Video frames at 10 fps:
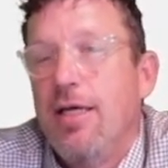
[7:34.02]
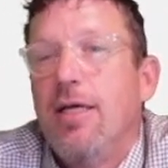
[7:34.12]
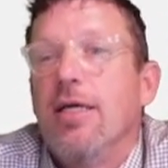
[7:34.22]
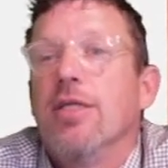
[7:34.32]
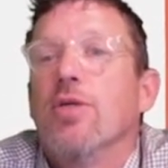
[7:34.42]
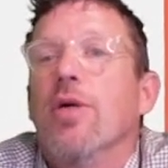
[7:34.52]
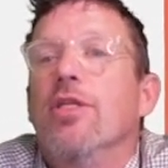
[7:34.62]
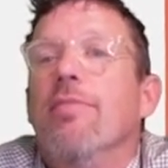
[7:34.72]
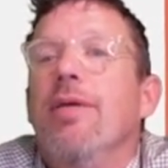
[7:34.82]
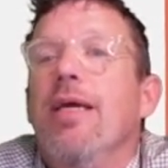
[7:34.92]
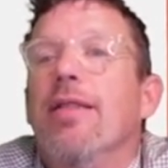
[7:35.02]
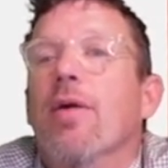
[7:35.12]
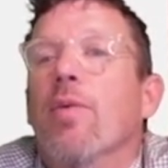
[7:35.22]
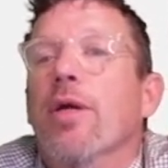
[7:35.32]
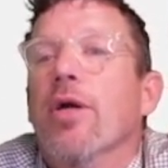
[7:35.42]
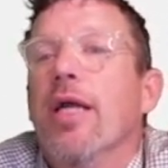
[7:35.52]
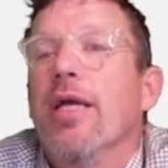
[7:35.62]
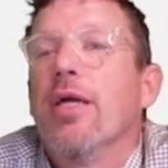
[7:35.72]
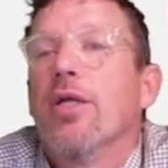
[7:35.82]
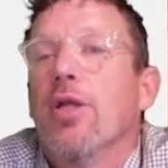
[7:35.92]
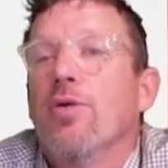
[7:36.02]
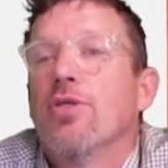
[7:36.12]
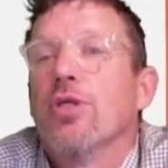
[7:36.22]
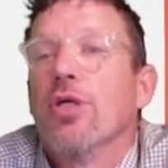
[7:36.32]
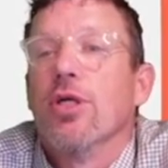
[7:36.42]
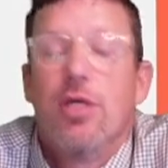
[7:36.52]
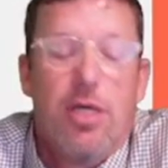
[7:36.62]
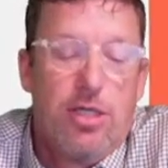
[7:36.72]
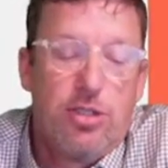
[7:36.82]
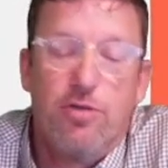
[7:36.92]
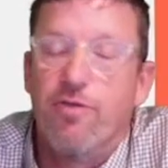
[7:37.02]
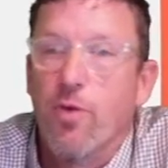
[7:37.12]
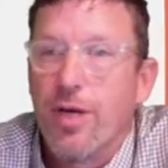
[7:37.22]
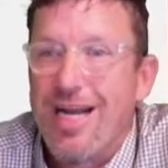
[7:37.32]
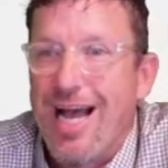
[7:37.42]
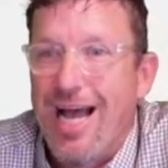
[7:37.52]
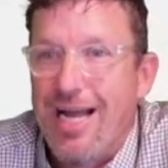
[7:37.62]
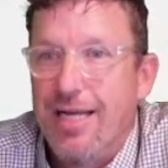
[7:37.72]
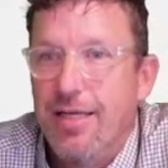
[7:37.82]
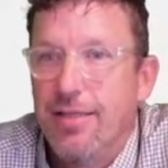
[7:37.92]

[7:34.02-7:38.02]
is going to be that we are getting closer to 49.